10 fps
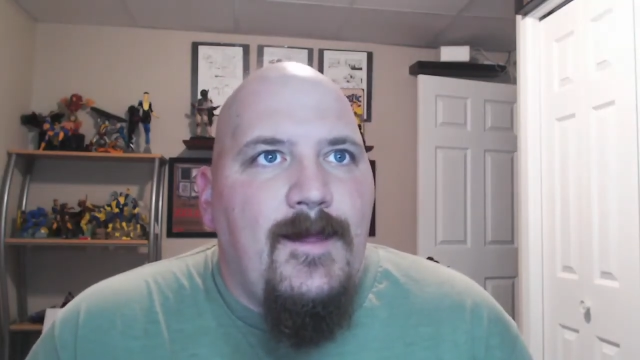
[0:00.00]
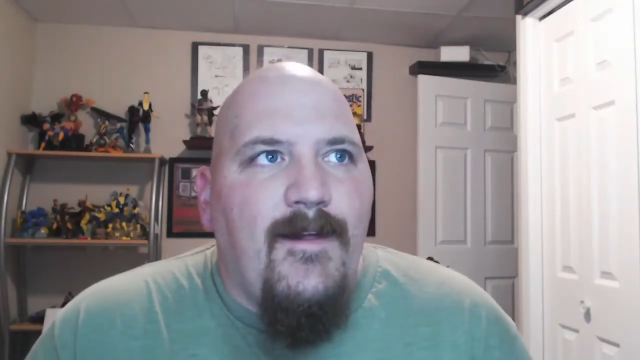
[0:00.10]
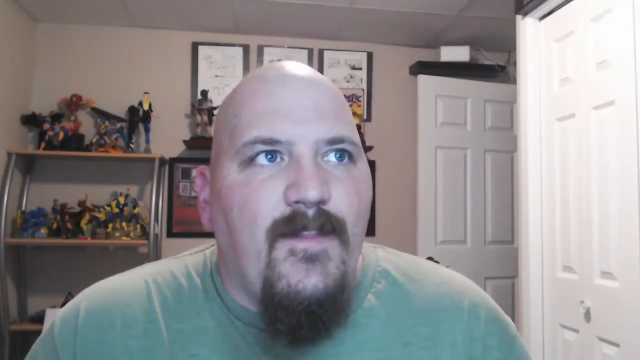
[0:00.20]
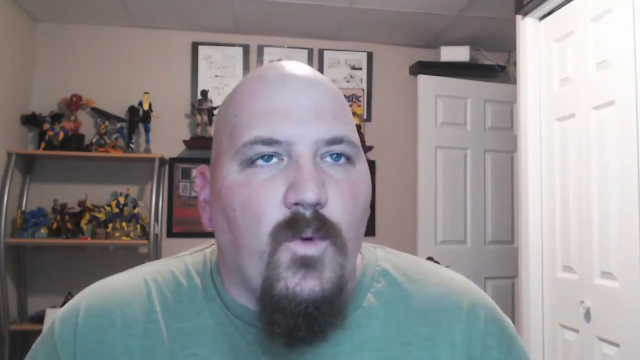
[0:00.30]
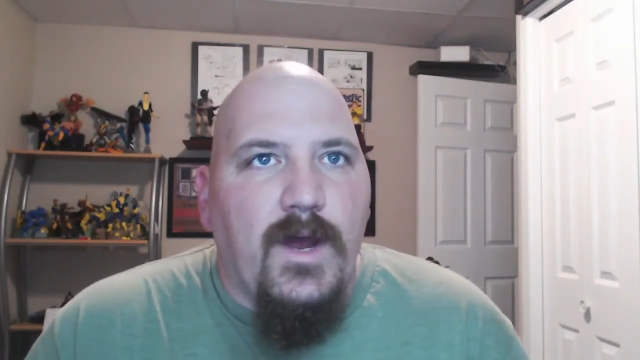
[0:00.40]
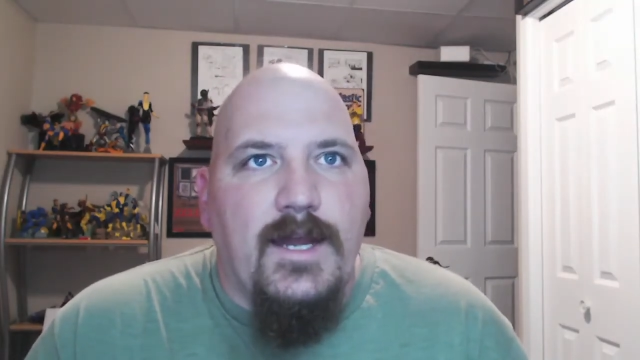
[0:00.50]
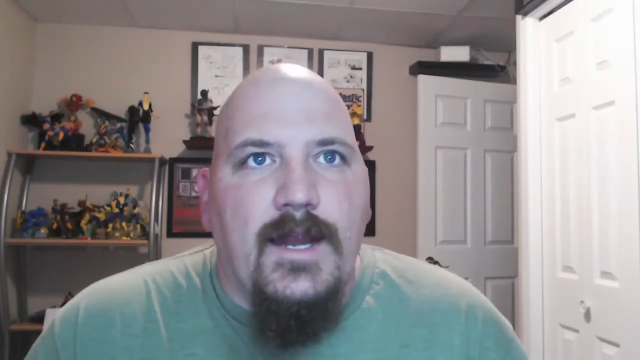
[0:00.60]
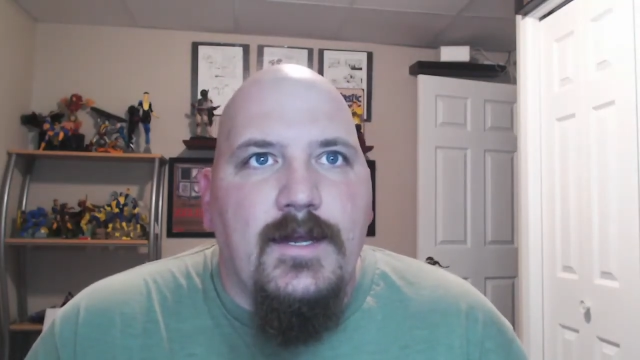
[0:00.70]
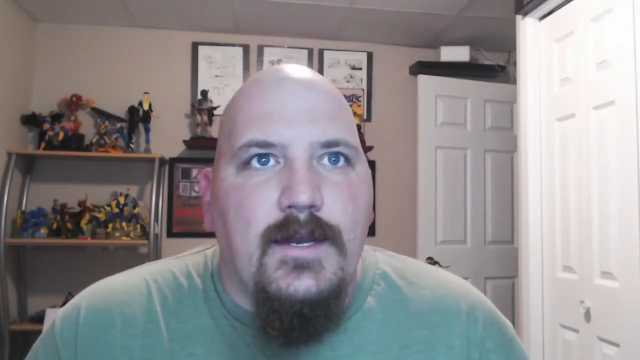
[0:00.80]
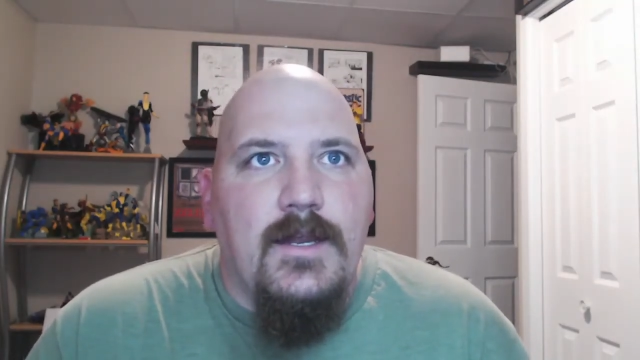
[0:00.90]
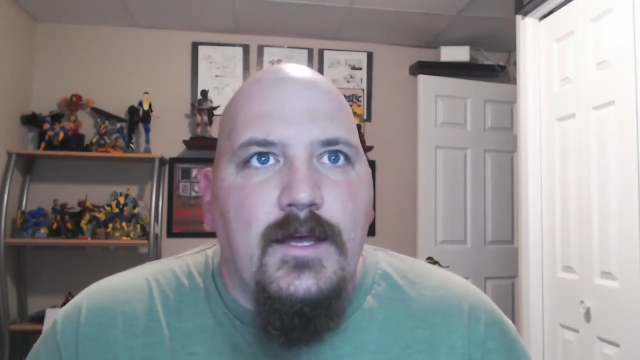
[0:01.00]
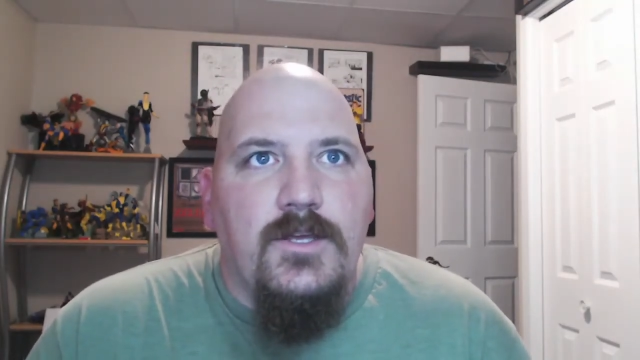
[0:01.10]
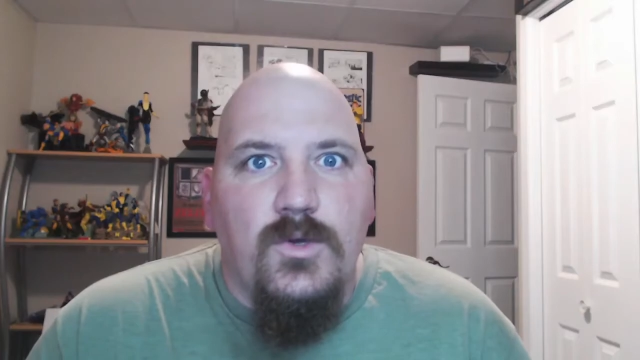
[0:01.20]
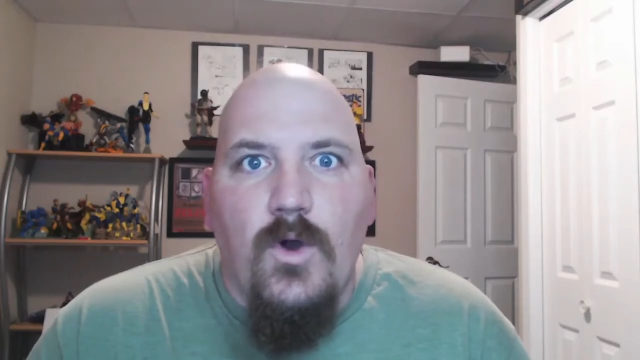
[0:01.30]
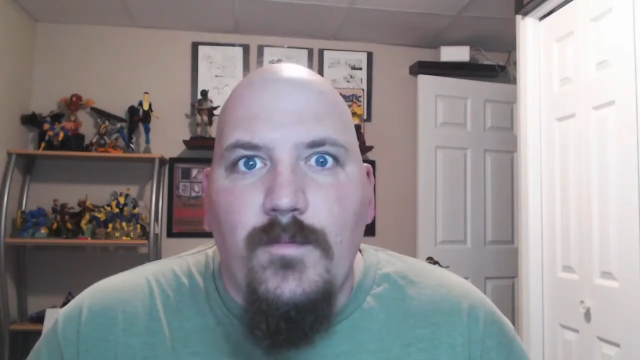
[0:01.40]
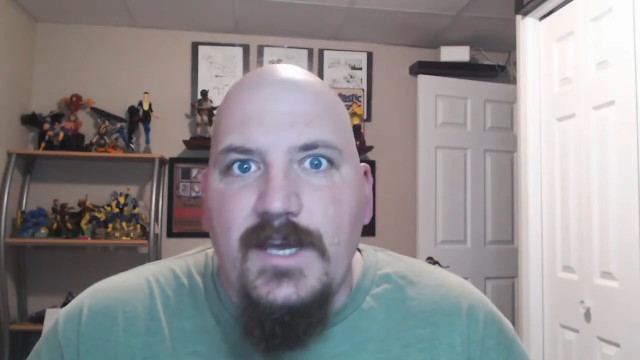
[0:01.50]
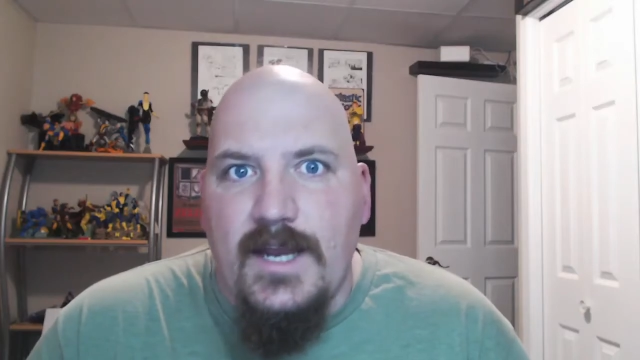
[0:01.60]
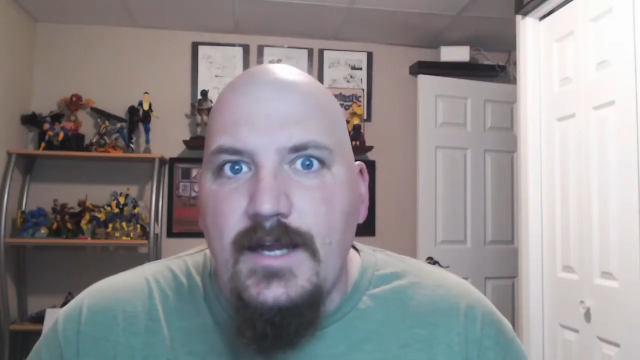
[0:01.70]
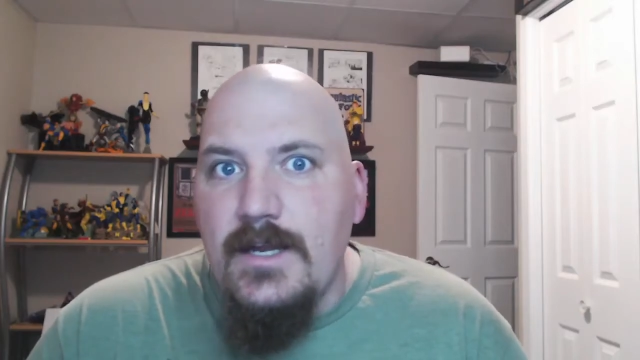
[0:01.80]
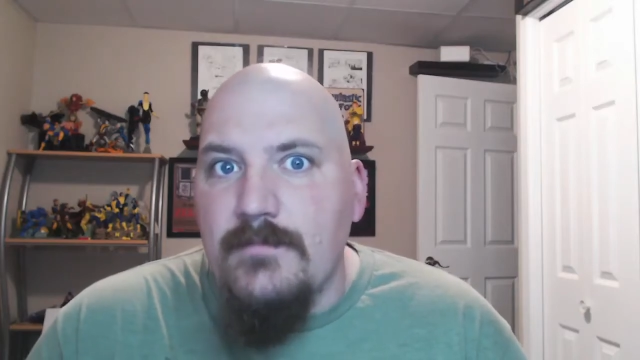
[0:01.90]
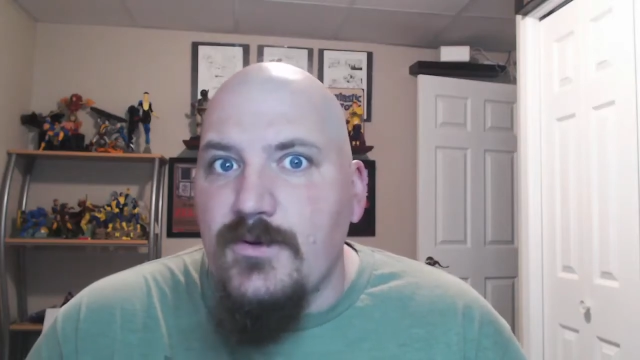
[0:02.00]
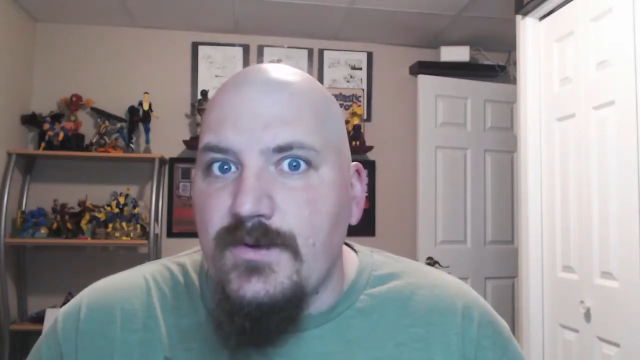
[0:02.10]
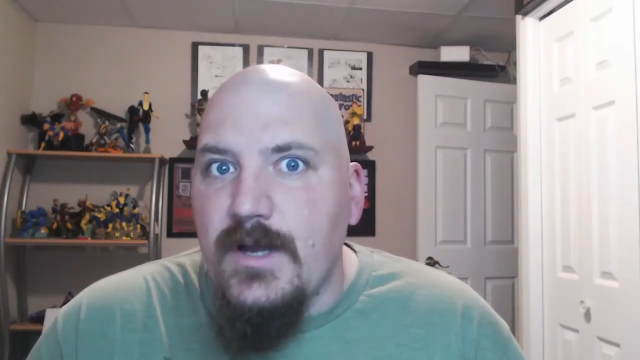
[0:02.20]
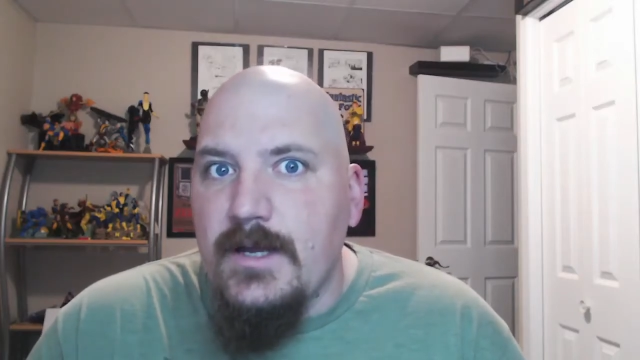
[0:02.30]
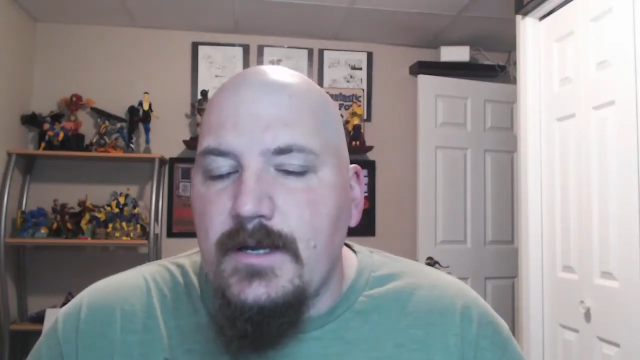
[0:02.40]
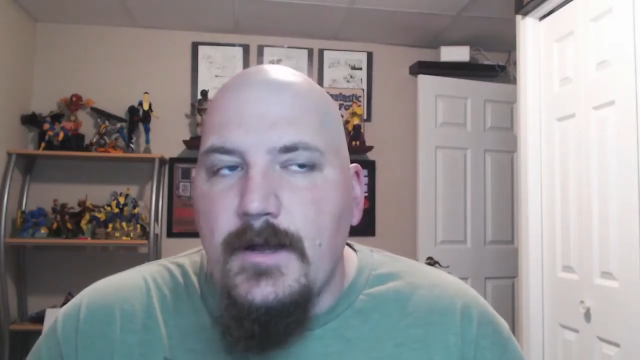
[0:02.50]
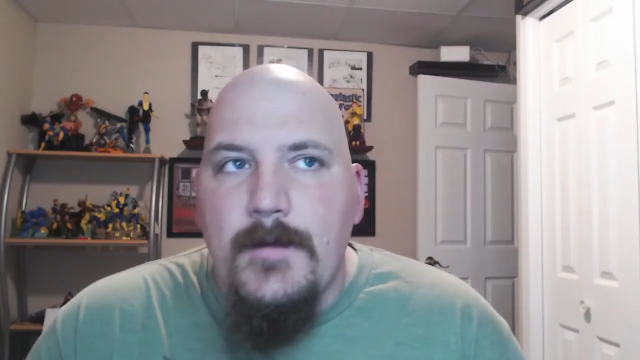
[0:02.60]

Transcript: and the way it ended. You owe me an ending, Moon Knight.